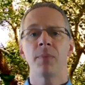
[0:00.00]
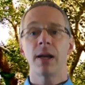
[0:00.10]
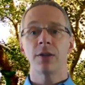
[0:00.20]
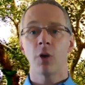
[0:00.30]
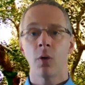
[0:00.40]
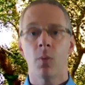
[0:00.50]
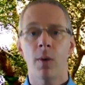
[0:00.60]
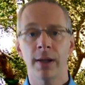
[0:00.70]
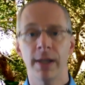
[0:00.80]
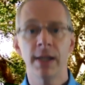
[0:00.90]
So
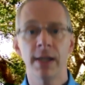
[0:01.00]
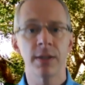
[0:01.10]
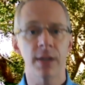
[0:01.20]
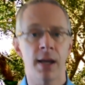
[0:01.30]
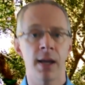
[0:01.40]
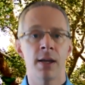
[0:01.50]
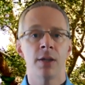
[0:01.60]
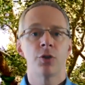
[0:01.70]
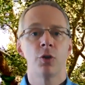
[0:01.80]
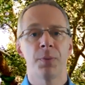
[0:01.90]
while he is a
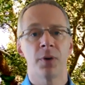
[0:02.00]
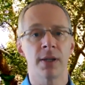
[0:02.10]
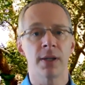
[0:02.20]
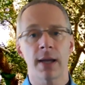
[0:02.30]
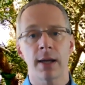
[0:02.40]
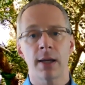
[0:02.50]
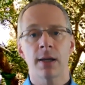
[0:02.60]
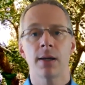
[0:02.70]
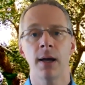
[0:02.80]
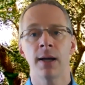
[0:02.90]
super ascetic,
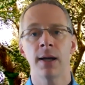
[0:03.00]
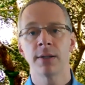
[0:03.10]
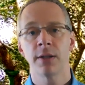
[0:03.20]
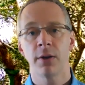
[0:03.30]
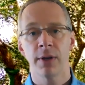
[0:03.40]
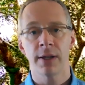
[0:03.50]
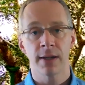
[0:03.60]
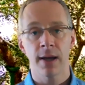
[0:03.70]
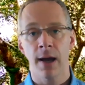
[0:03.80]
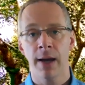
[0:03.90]
serious
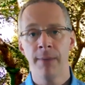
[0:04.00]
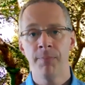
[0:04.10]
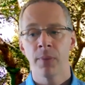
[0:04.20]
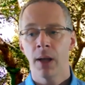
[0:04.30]
guy,